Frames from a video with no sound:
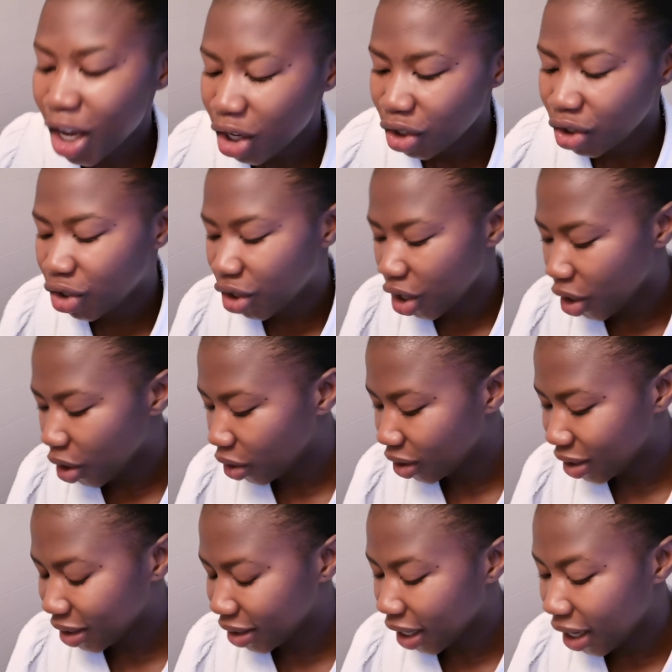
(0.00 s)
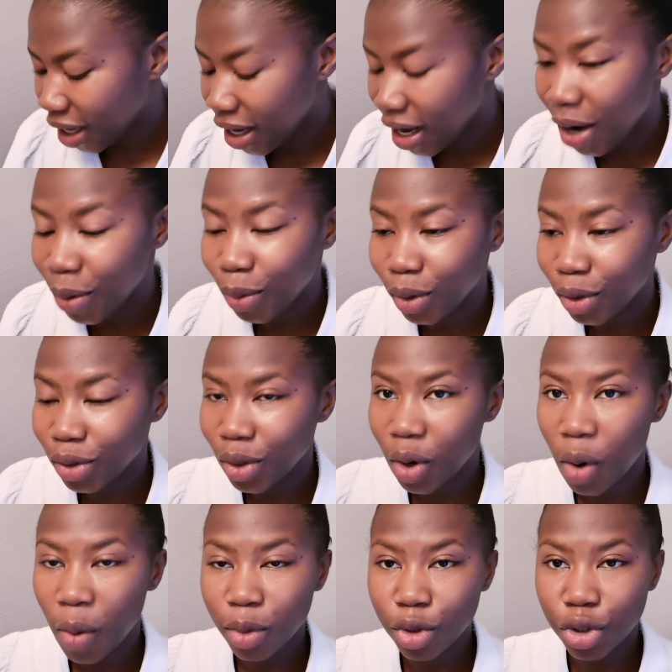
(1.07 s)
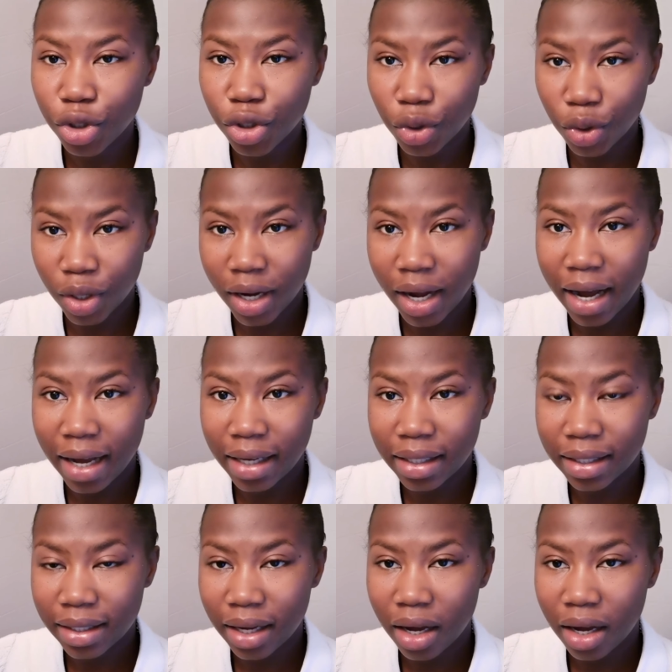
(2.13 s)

So today I want to come and show you guys